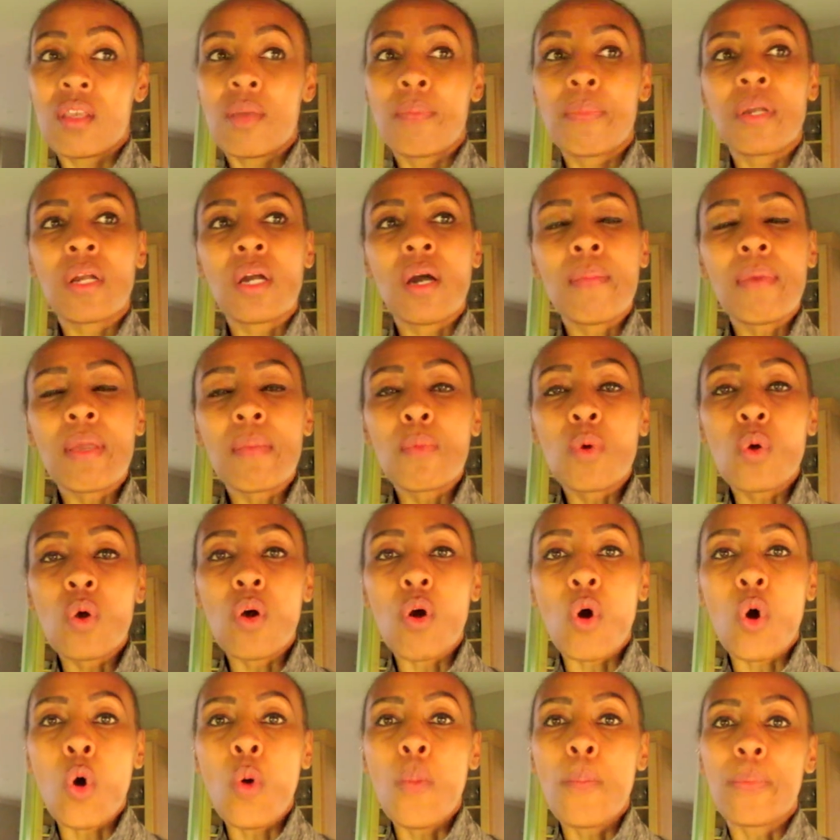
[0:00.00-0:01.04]
They're becoming
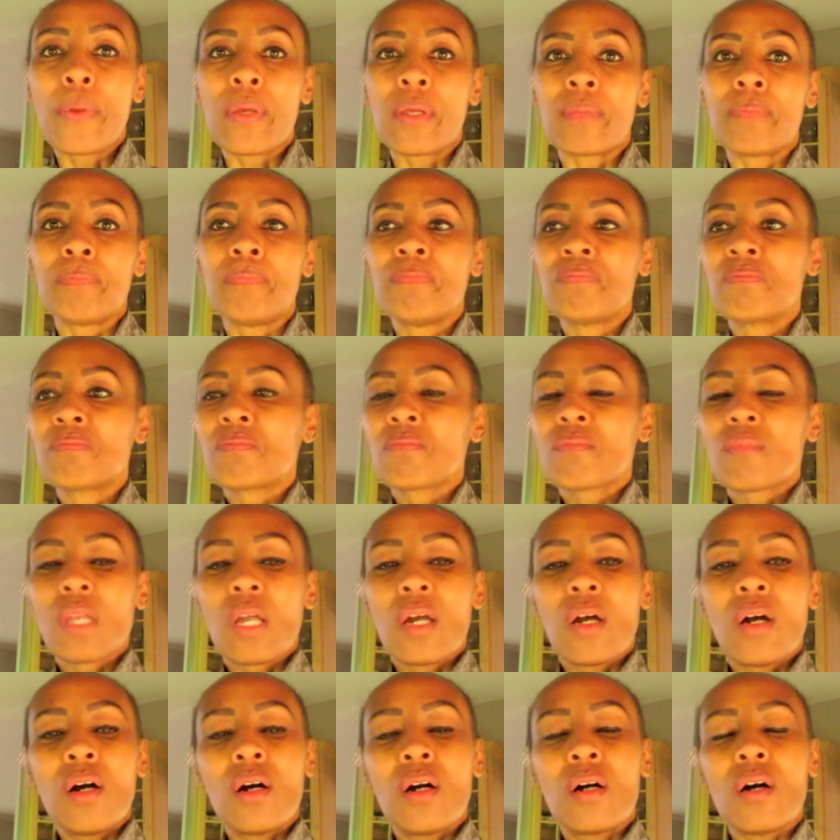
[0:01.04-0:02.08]
more open
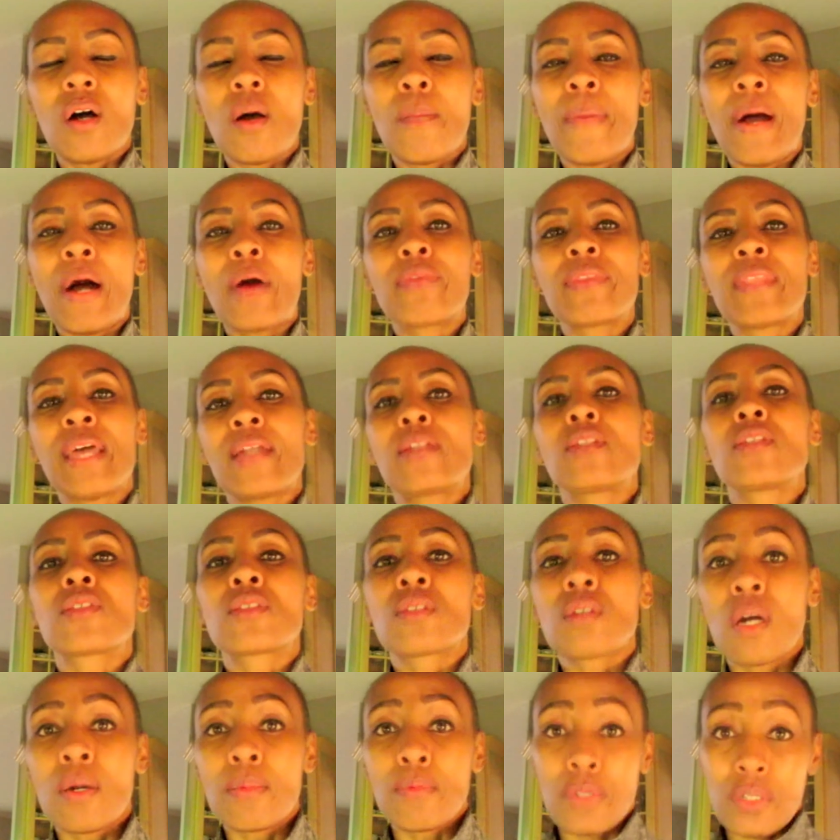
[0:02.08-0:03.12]
uh, about that
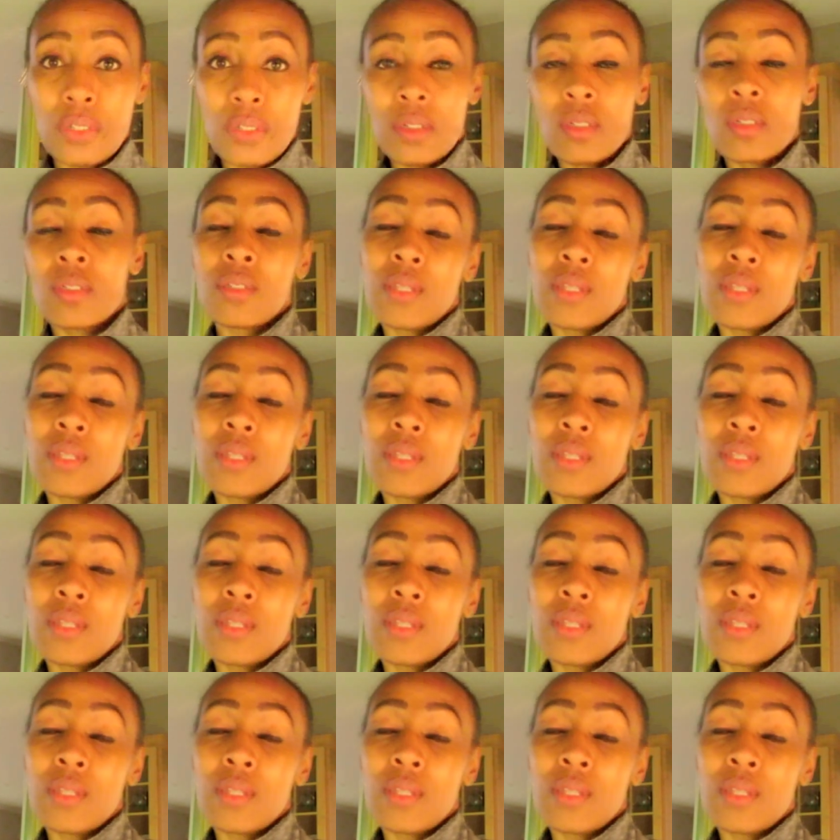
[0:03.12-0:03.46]
discussion,